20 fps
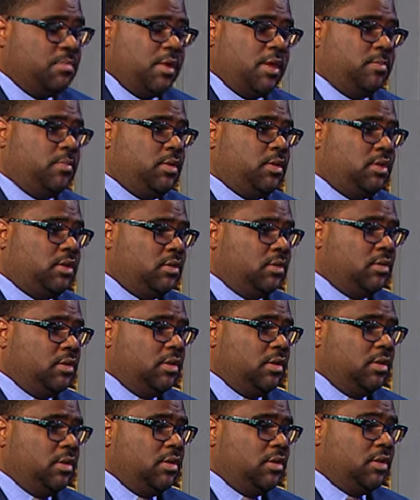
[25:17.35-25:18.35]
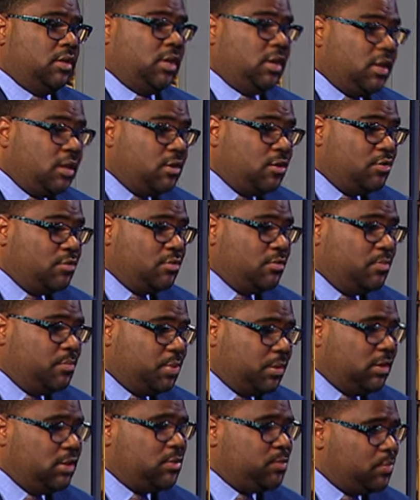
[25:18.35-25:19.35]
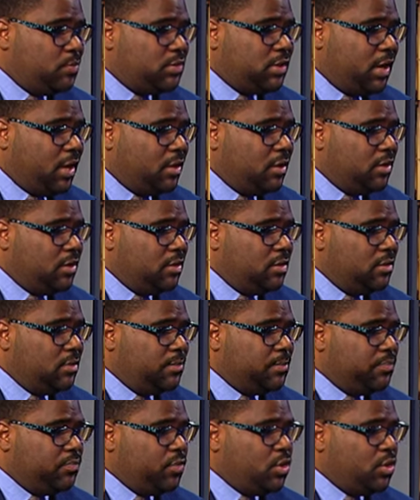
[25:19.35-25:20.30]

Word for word: to maybe kill police brutality?